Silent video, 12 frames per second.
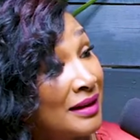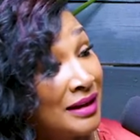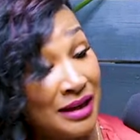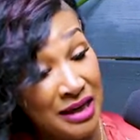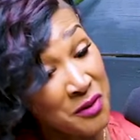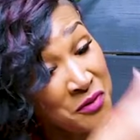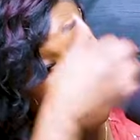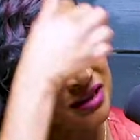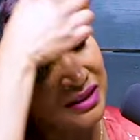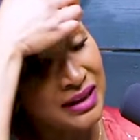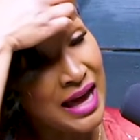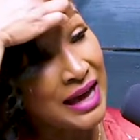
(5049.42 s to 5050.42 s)
he was
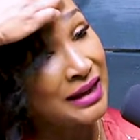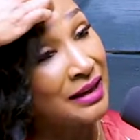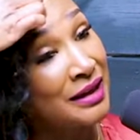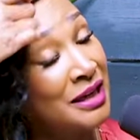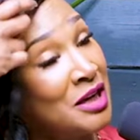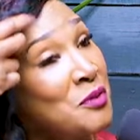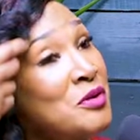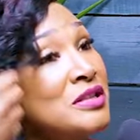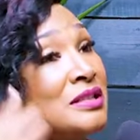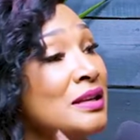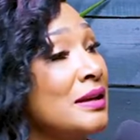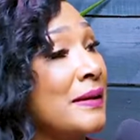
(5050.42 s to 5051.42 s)
Delilah. He so, what, was,
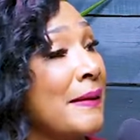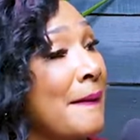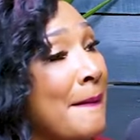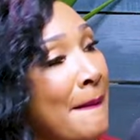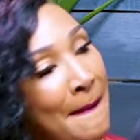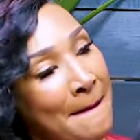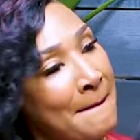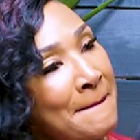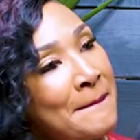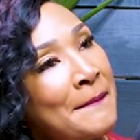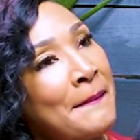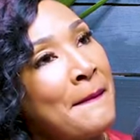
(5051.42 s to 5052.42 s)
so what year did that
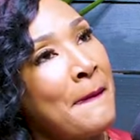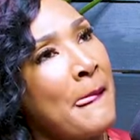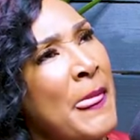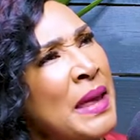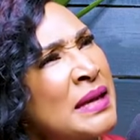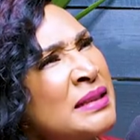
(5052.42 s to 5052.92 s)
video come out that you